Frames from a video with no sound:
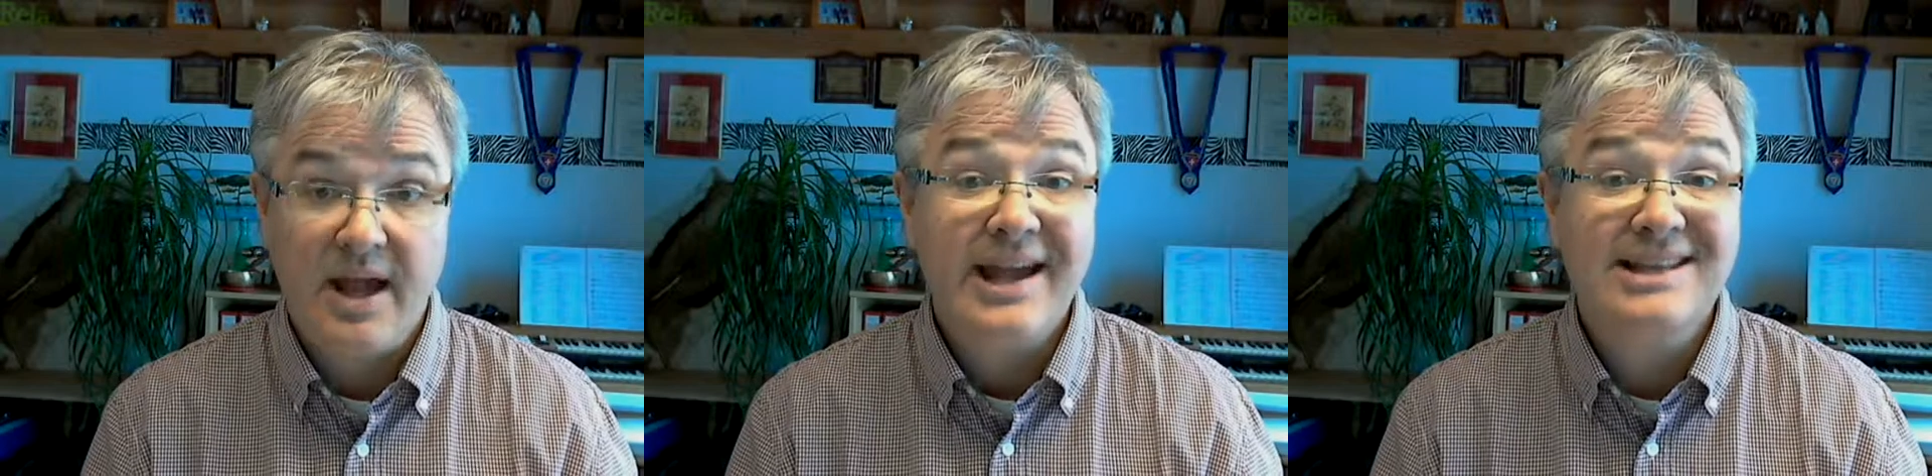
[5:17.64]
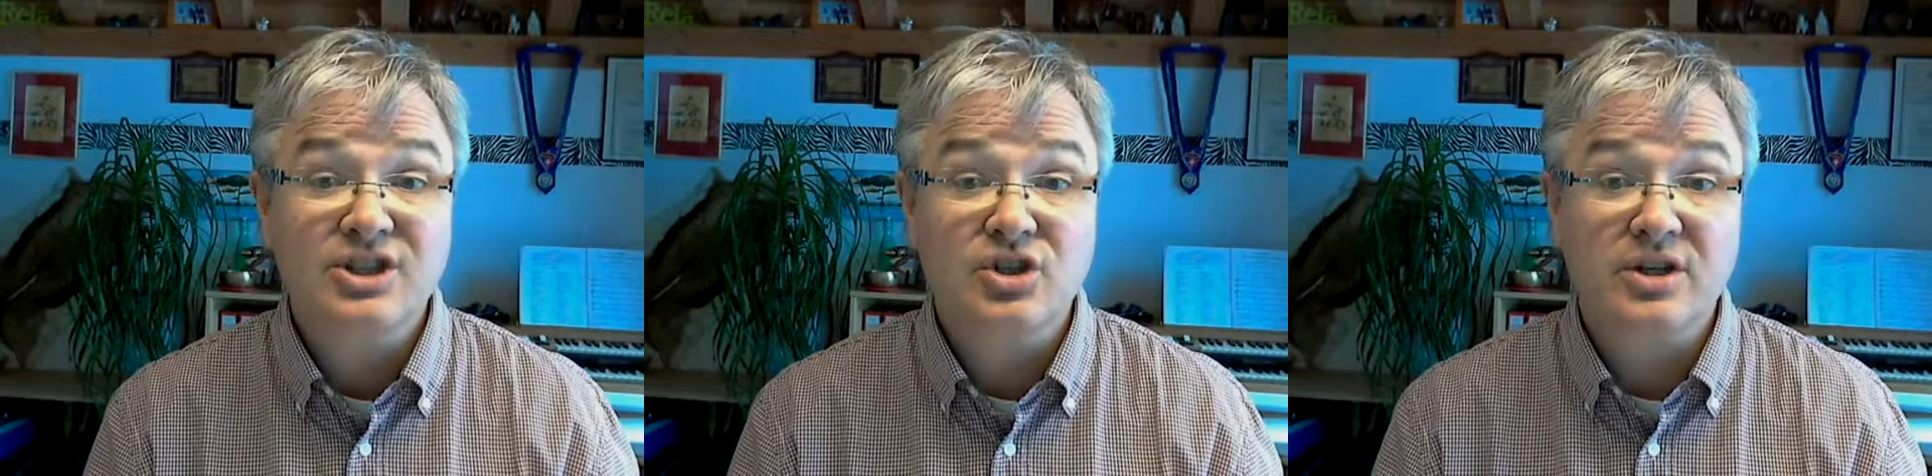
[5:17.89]

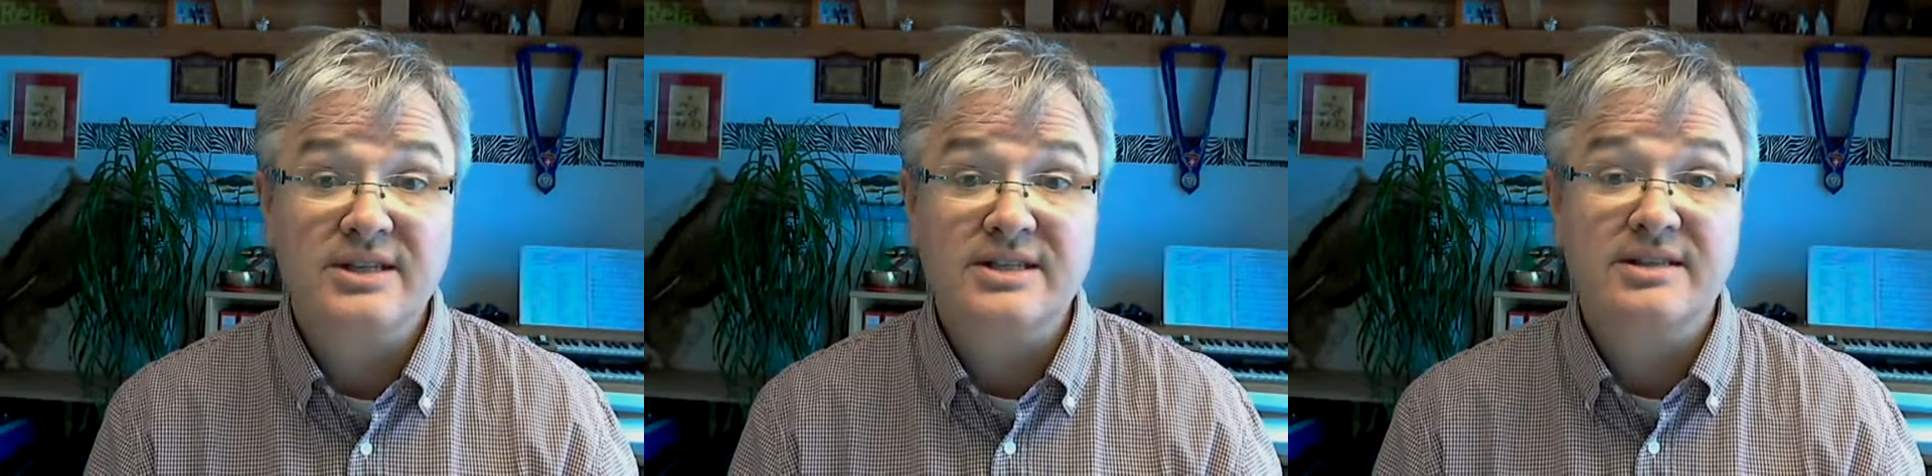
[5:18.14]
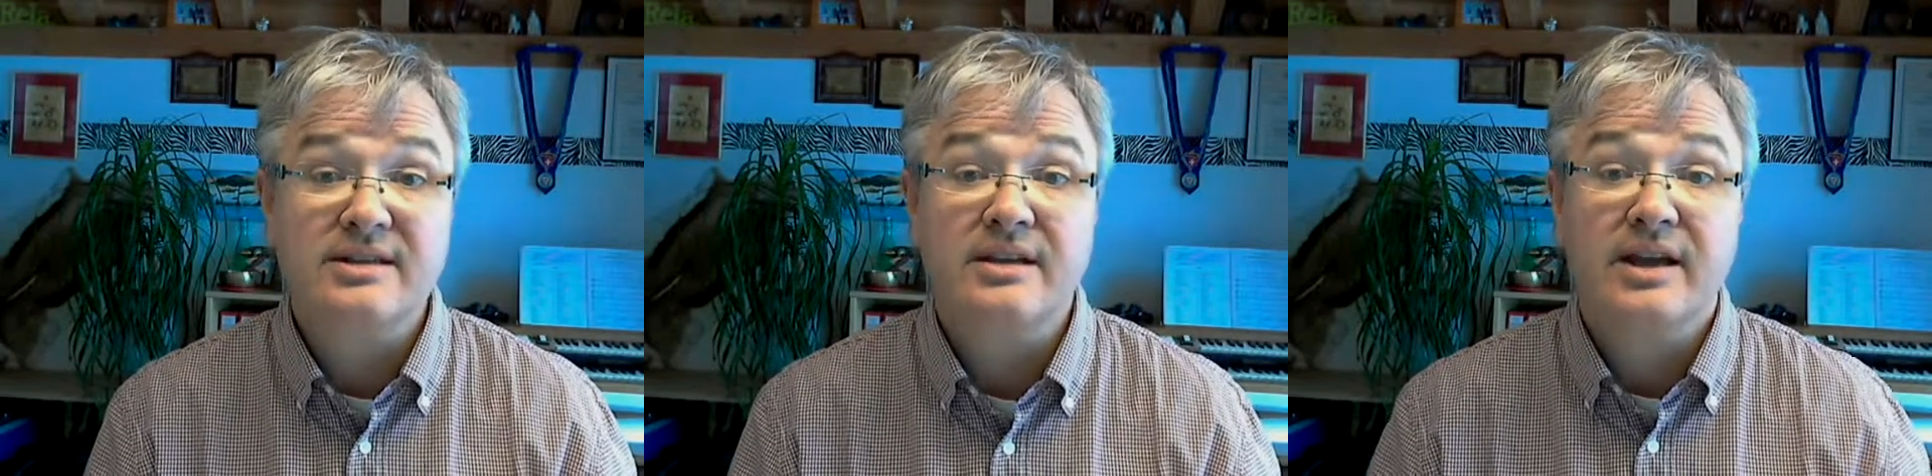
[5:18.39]
It's
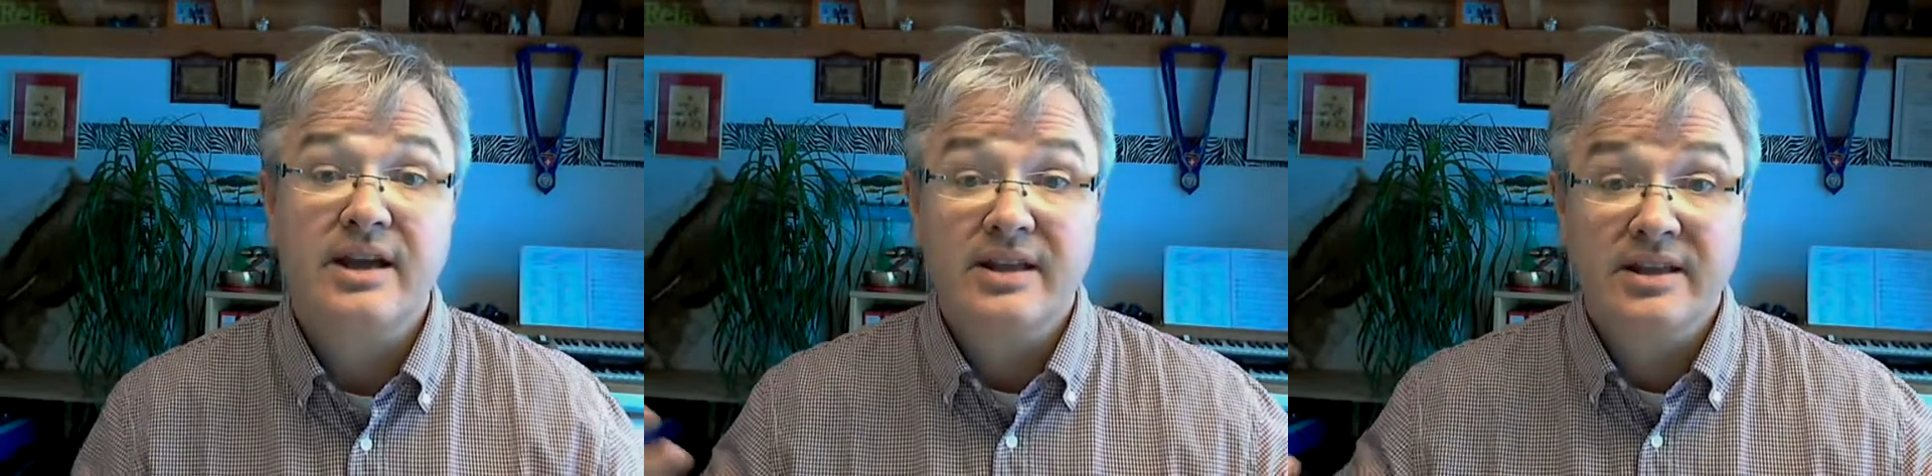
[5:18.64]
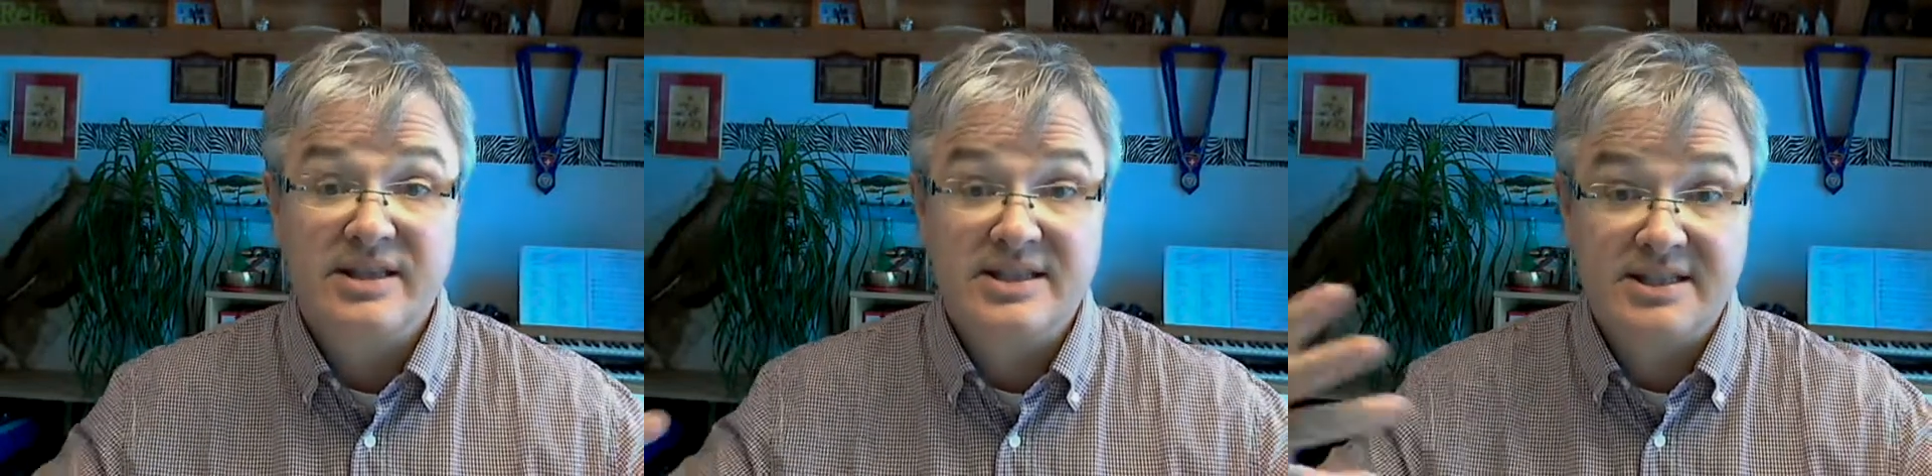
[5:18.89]
just
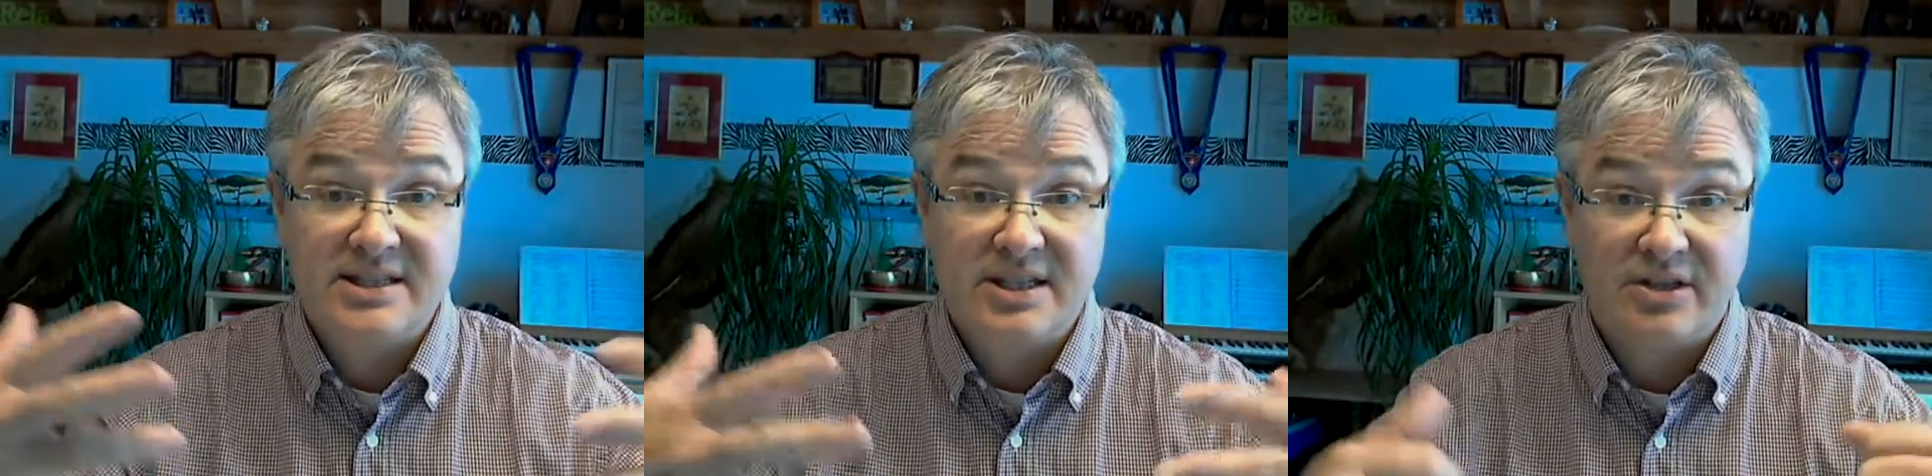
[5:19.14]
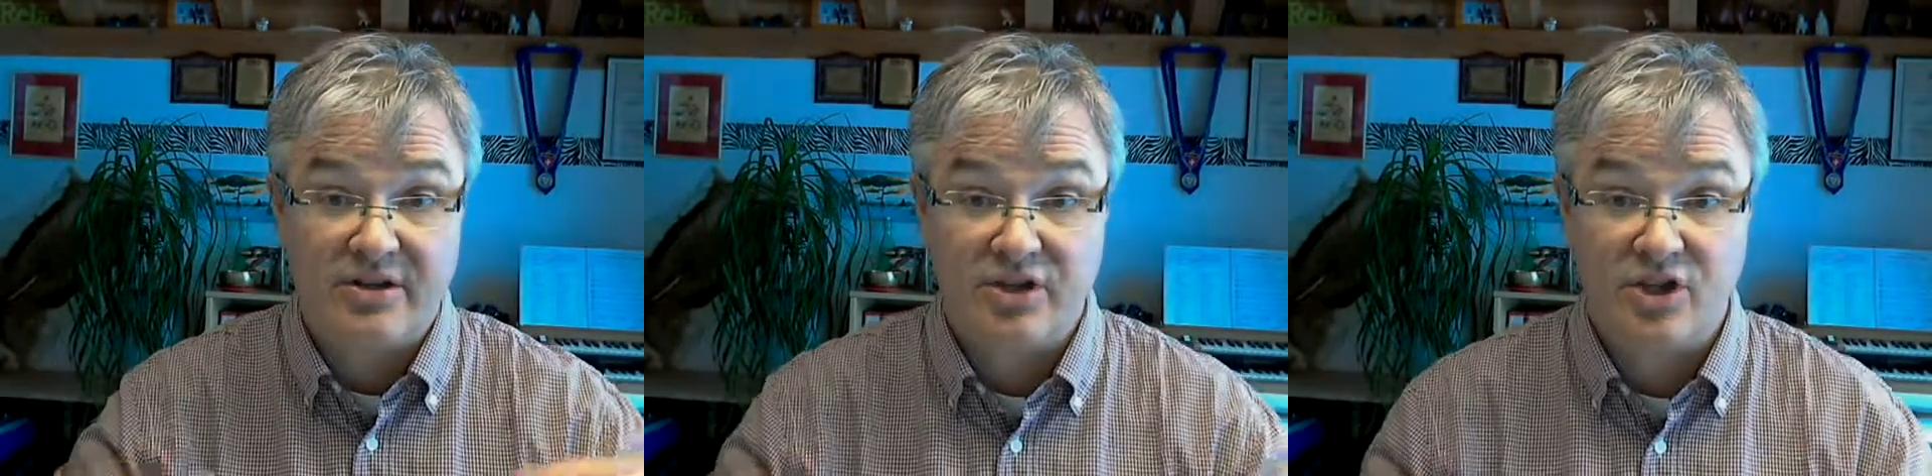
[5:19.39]
the
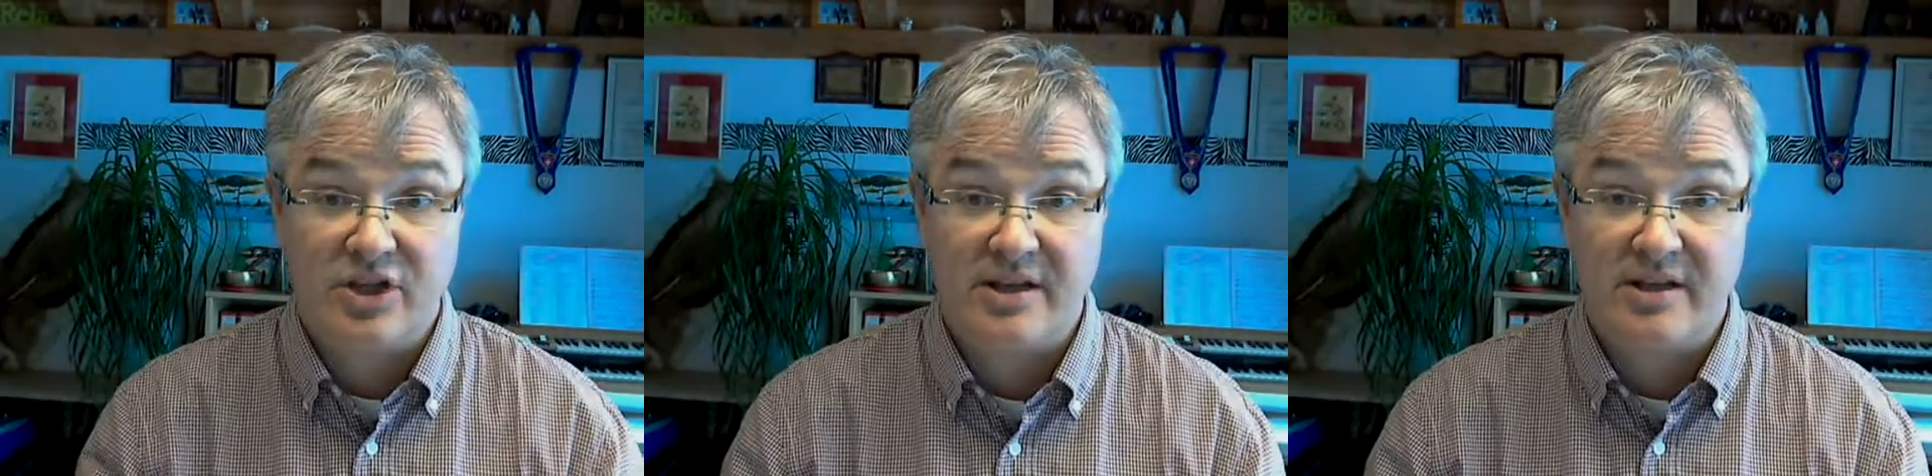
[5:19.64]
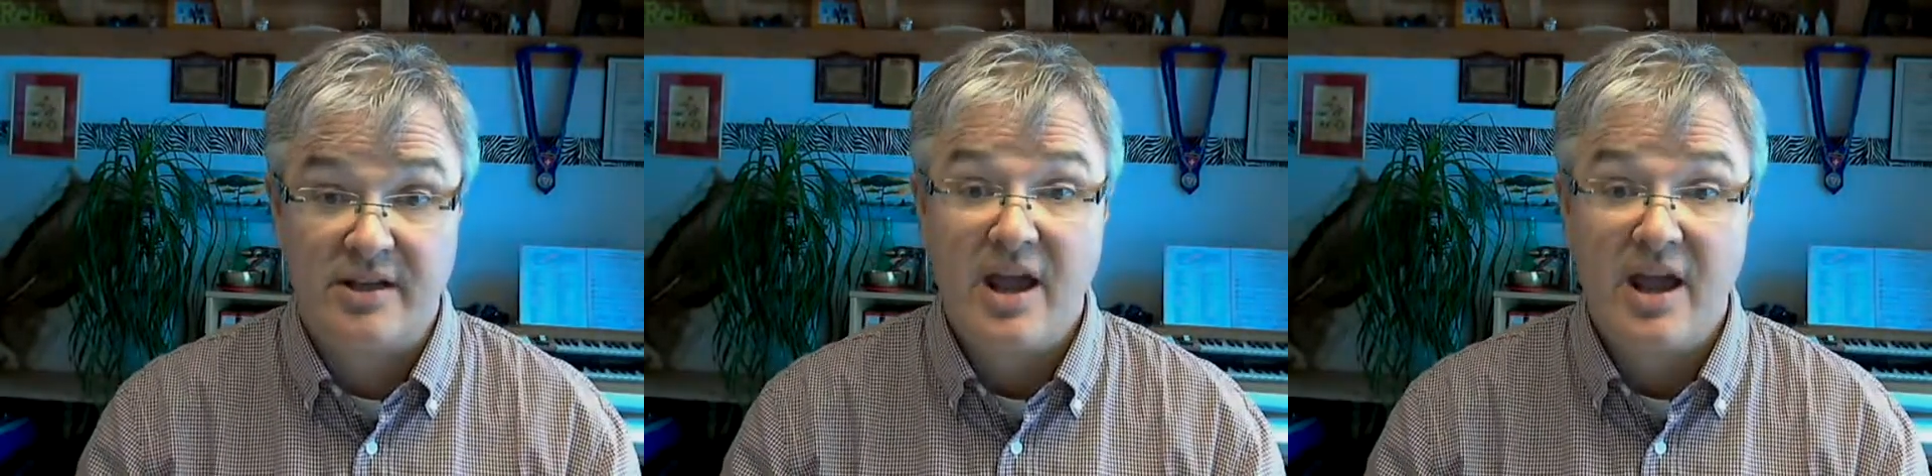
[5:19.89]
synergy.